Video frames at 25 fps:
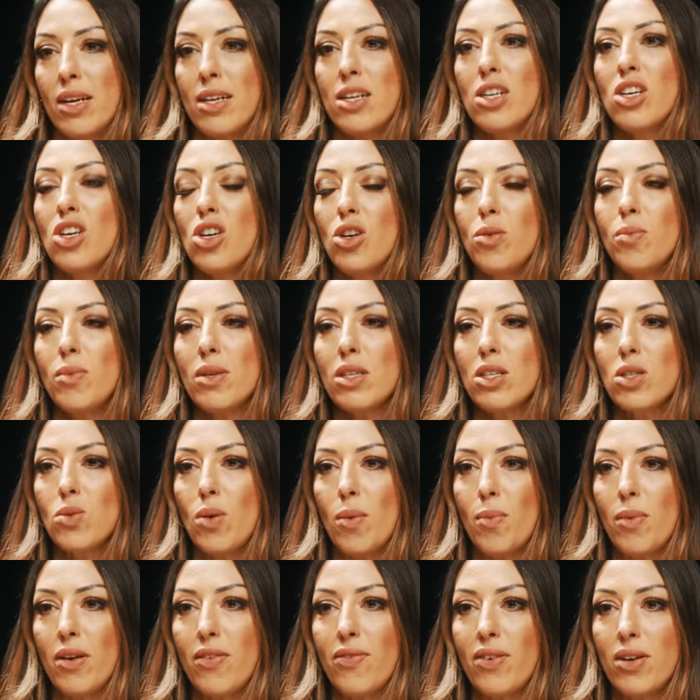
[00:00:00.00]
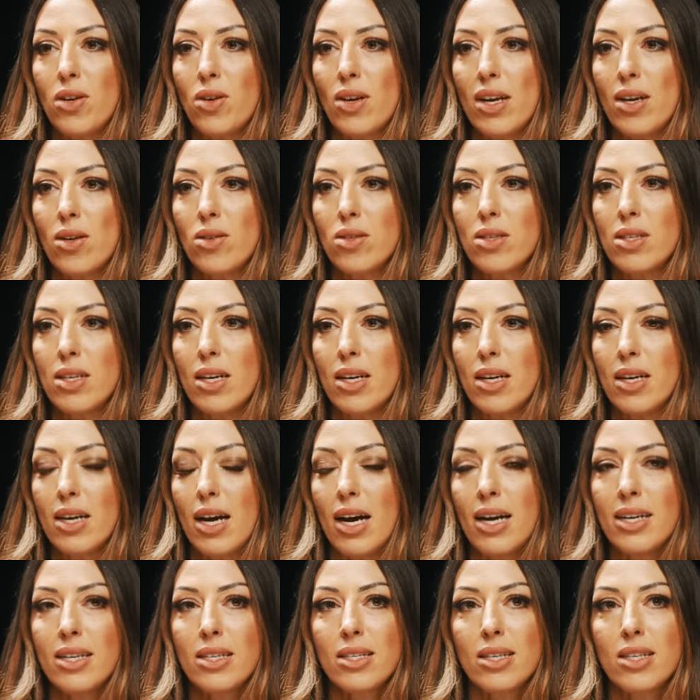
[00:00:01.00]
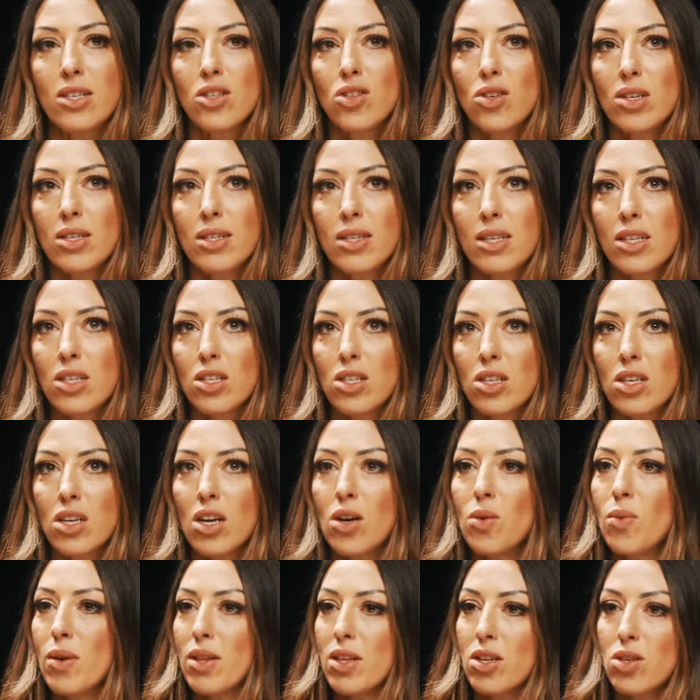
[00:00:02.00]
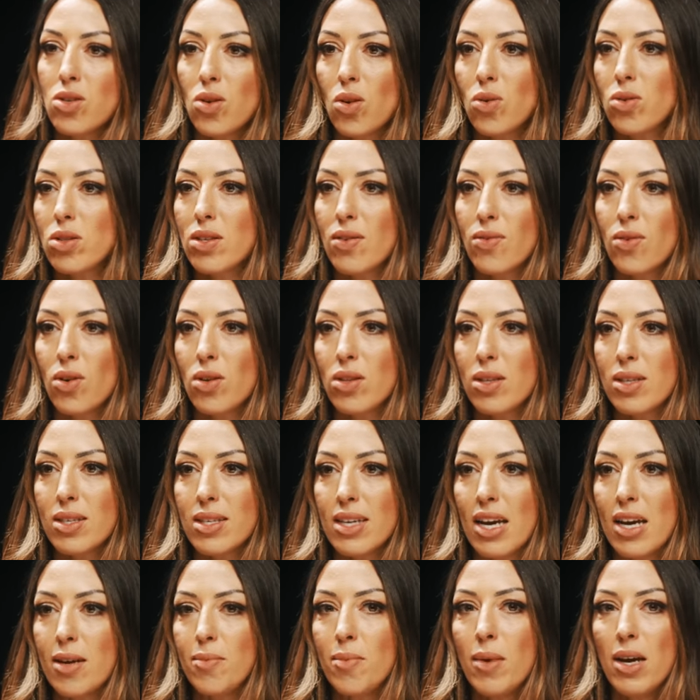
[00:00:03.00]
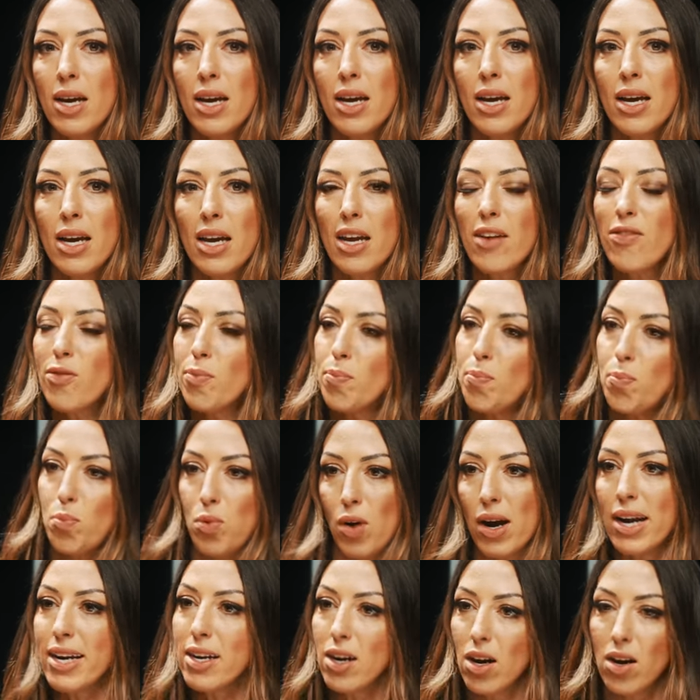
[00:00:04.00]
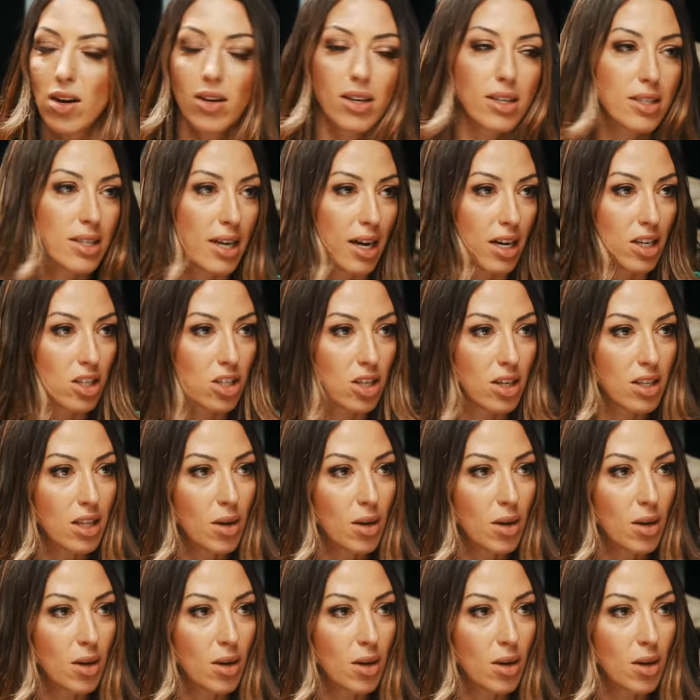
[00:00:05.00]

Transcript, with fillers: in humans when we feel guilty, and it's interesting to know whether dogs have got the same, even brain architecture